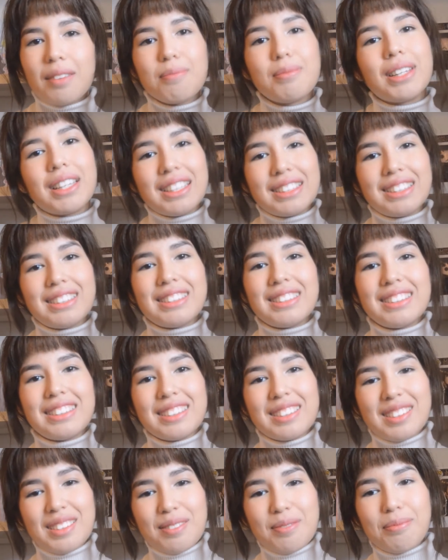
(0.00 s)

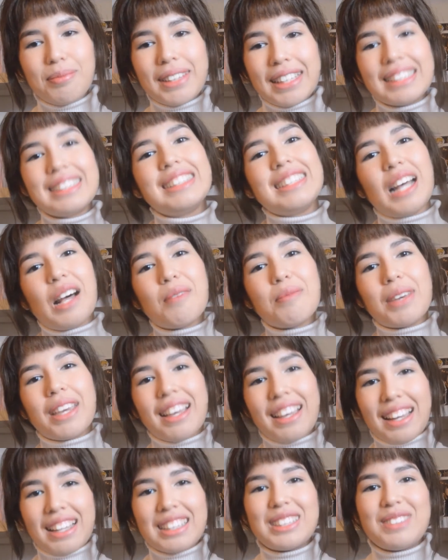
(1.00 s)
Please tell me
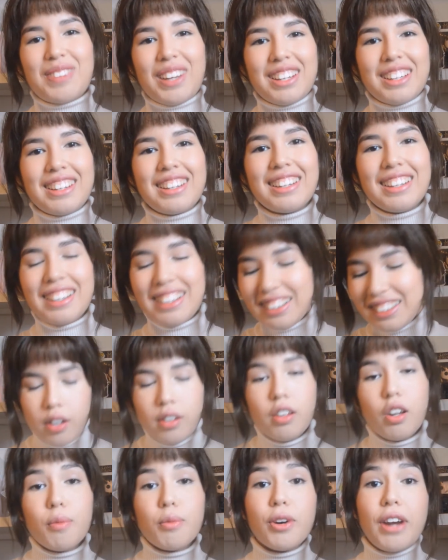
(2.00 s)
it gets better.
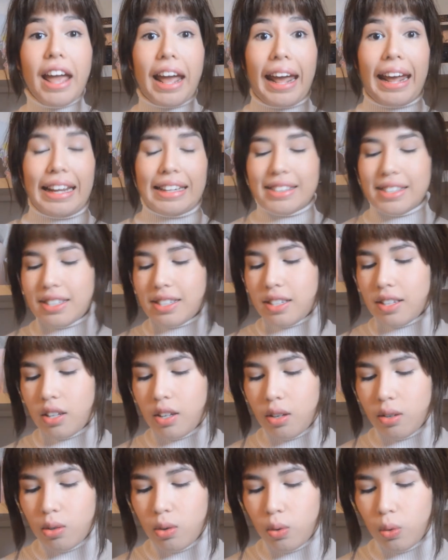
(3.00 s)
Number 8.
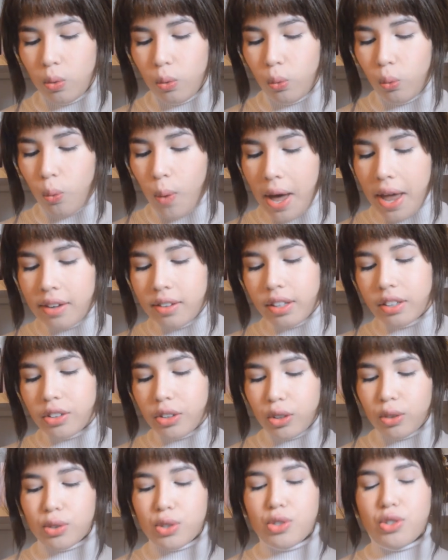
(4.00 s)
When did
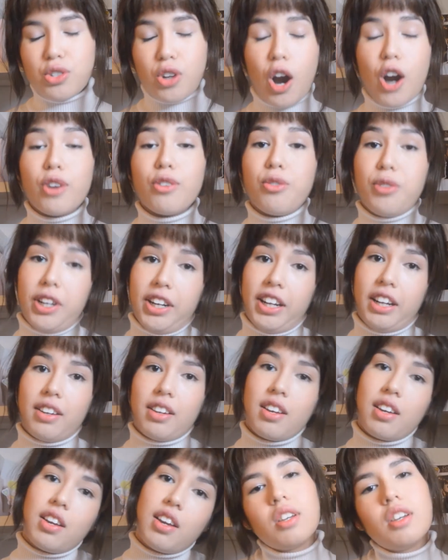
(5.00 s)
you start reading?
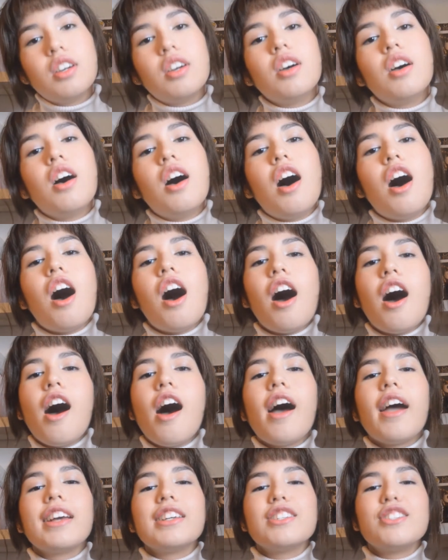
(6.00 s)

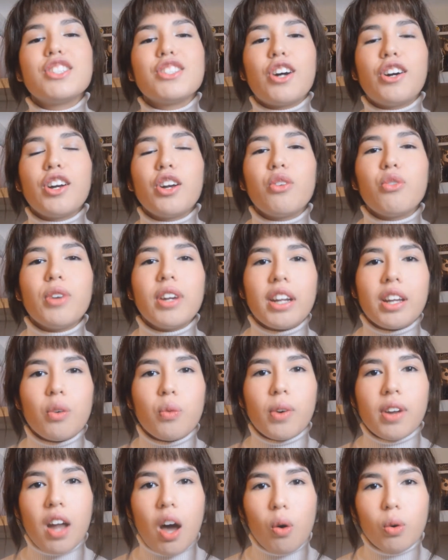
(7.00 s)
I started reading
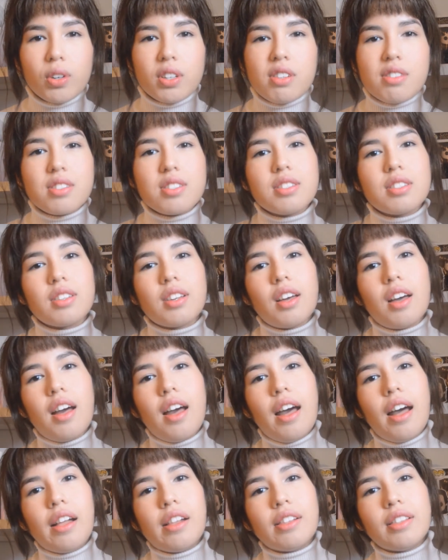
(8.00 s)
when I was
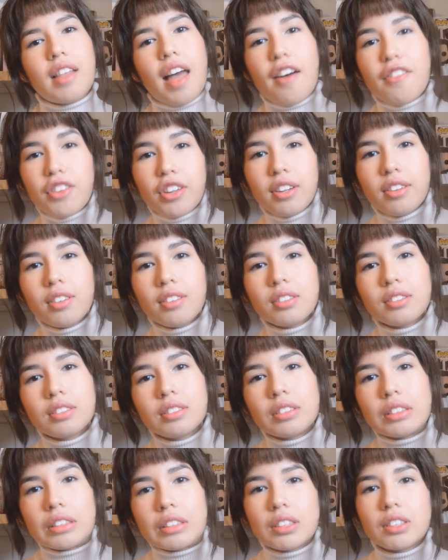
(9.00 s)
11
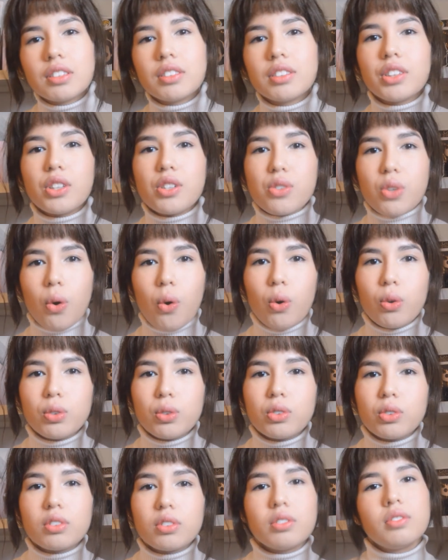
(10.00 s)
years old.